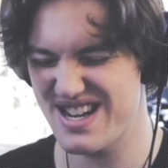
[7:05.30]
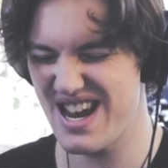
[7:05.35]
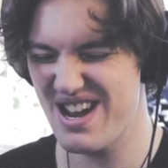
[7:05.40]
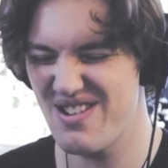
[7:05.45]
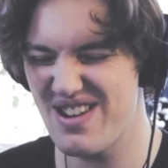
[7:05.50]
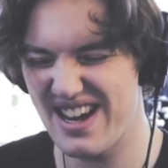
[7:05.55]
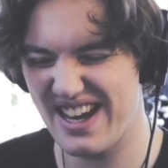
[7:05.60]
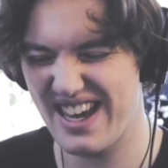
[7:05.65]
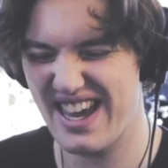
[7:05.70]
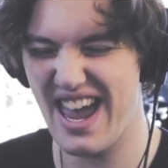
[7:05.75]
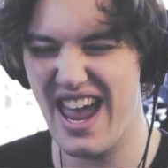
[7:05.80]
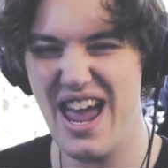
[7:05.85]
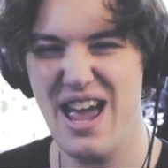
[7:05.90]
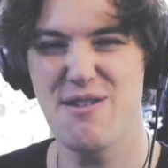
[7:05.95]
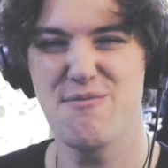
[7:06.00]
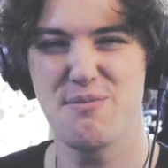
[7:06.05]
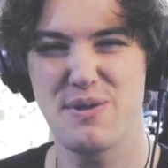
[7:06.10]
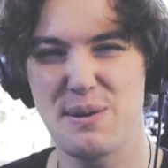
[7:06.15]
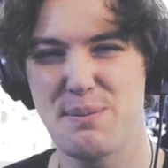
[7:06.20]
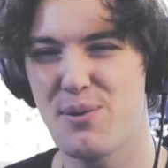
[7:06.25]
now I
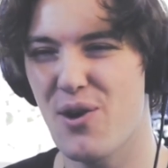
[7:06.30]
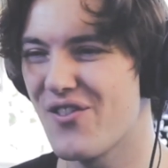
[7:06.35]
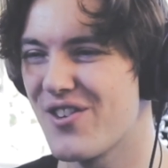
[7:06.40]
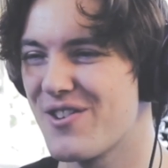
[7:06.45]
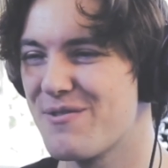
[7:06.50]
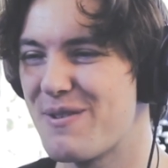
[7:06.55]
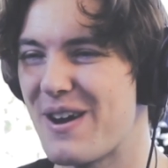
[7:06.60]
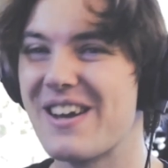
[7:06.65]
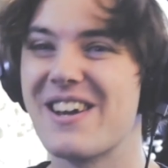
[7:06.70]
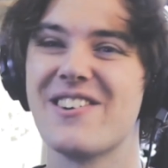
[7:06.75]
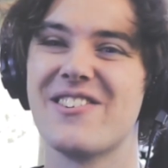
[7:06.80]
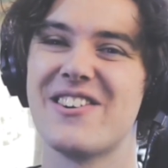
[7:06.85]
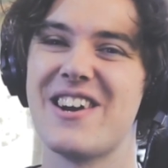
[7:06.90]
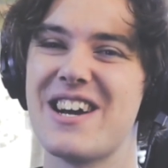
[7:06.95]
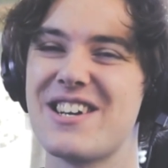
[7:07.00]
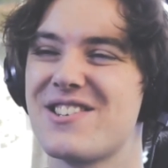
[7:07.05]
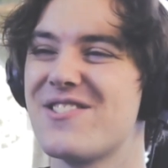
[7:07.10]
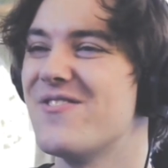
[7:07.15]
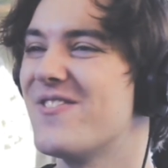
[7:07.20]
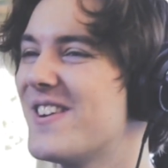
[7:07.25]
can be bothered making
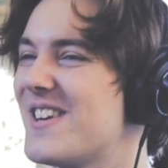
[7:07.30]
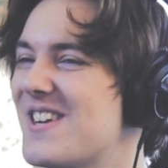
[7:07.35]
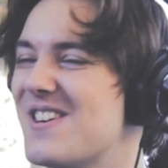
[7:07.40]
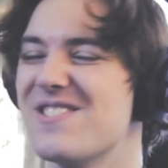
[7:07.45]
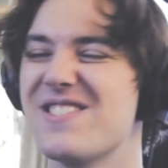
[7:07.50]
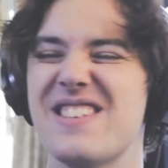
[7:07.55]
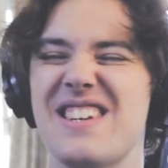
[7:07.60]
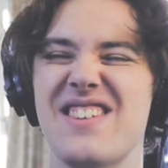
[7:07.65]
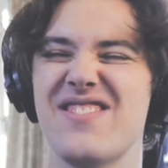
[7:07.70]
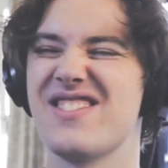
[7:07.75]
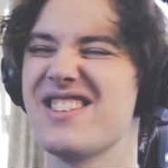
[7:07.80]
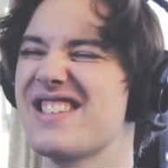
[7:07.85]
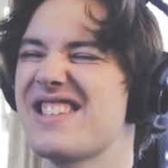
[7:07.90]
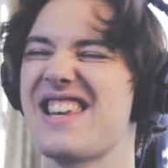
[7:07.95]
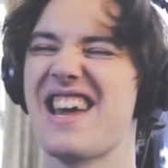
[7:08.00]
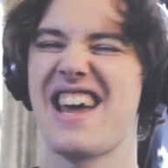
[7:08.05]
reaction videos. And I'm just